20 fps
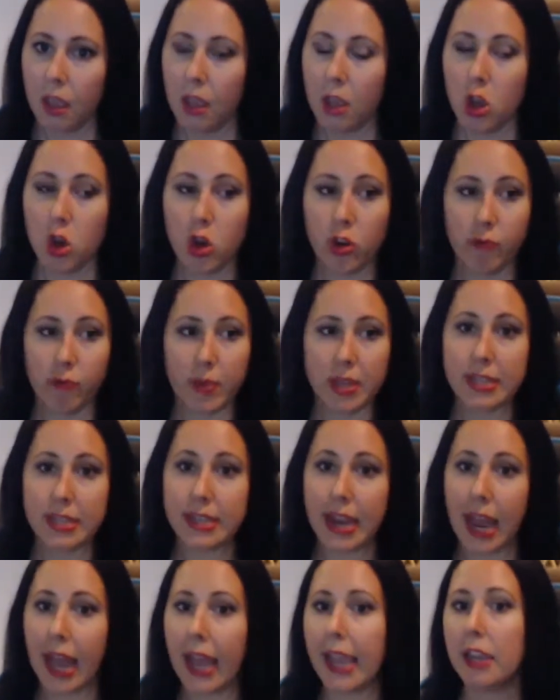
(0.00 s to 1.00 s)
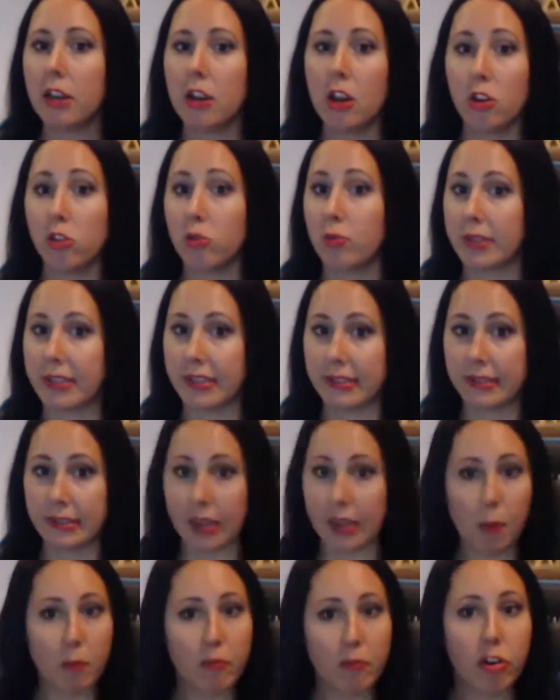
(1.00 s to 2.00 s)
who have been diagnosed with
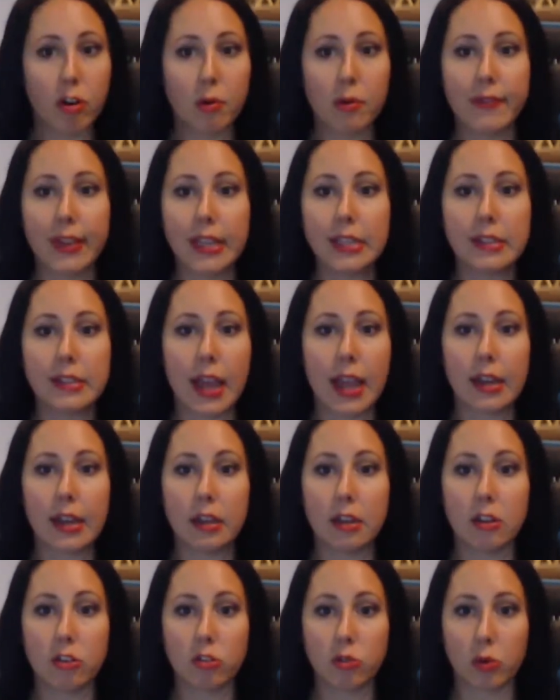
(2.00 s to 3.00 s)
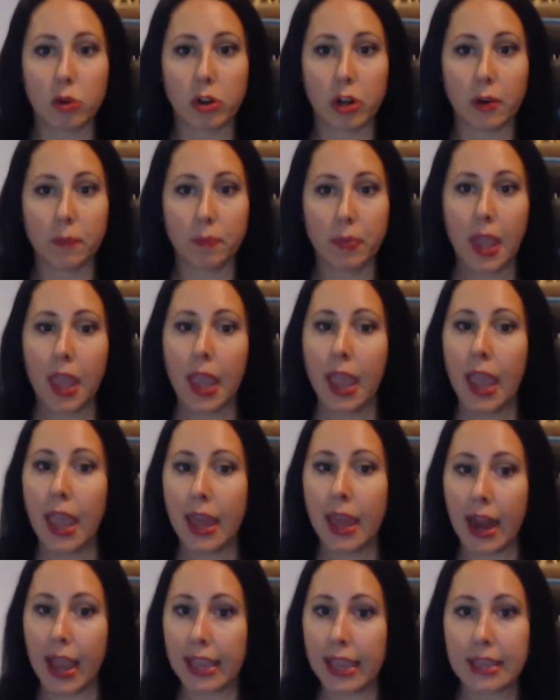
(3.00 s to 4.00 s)
some form of anxiety disorder,
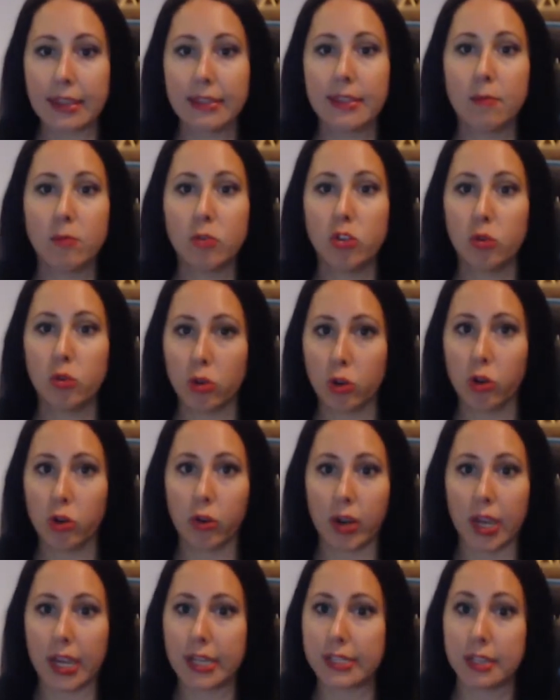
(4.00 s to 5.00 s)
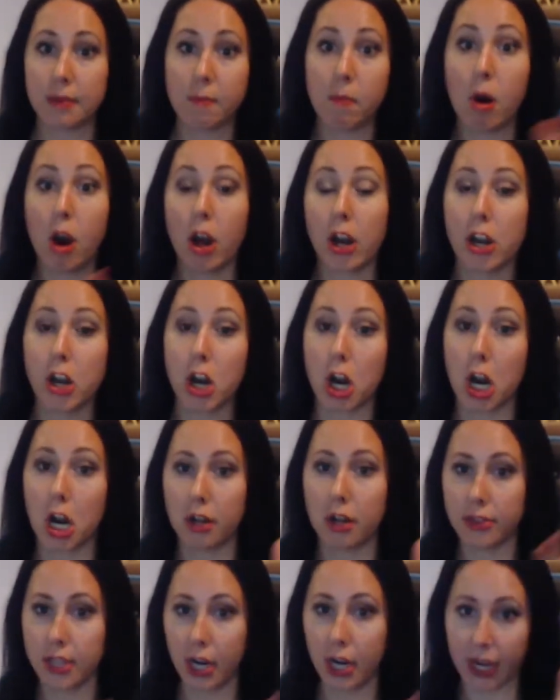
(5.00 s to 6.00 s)
and I get them to agree to
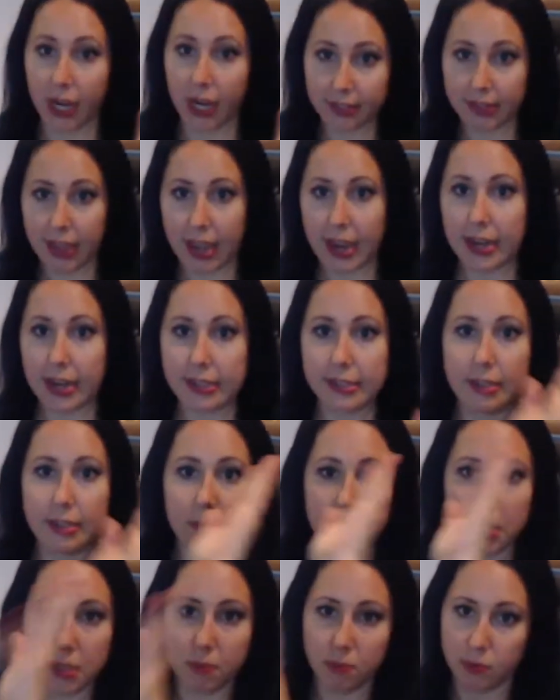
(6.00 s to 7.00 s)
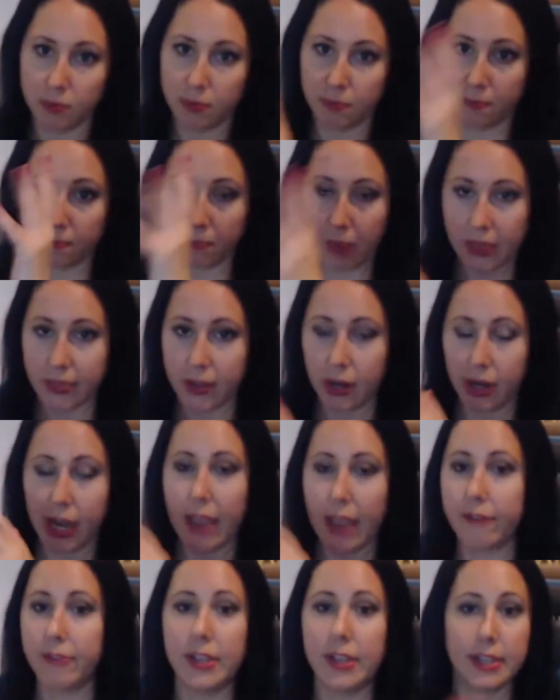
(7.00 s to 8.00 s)
monitor their anxiety symptoms and their
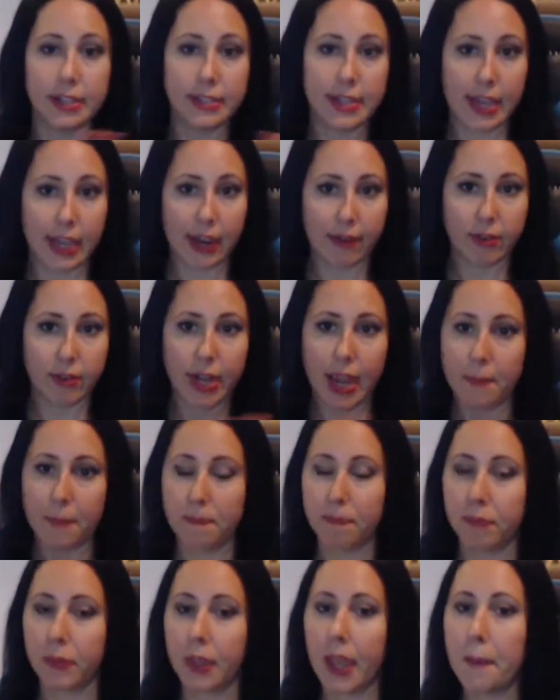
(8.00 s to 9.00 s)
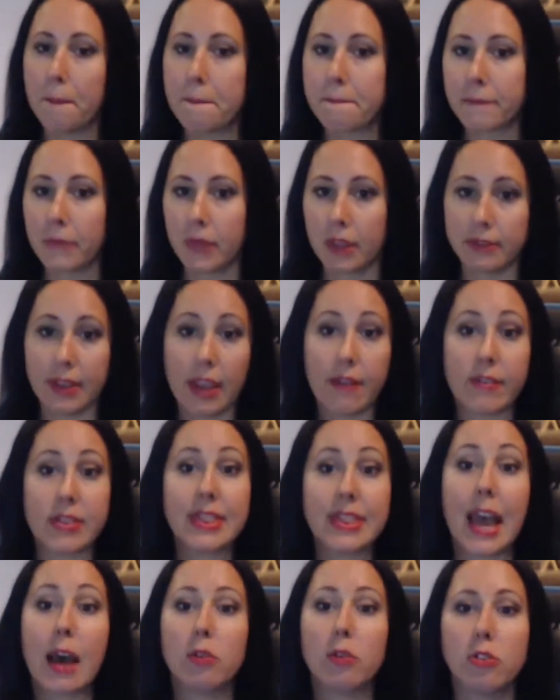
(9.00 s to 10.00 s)
caffeine intake every day. Okay, let's say I have
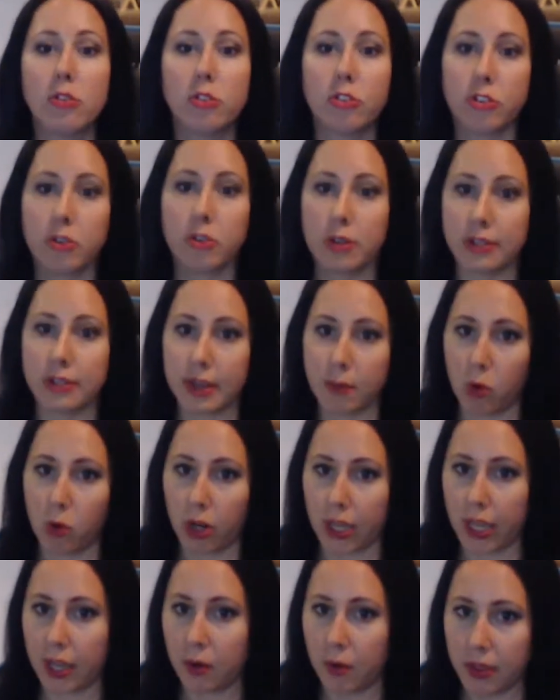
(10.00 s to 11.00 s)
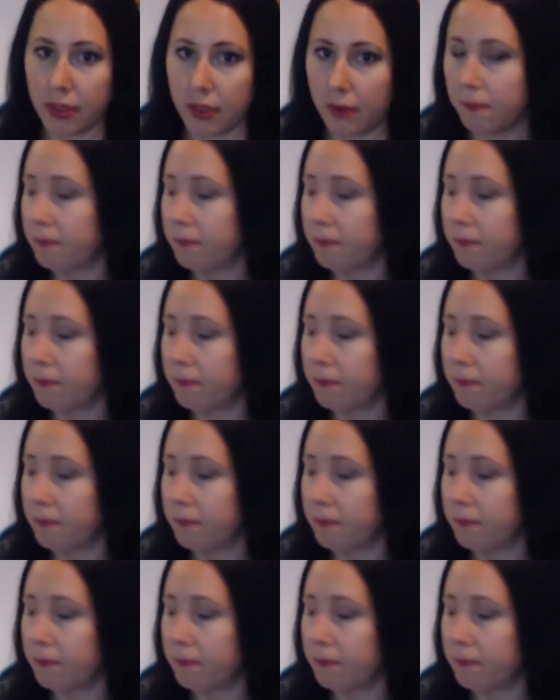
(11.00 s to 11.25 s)
1,000 students I'm working with.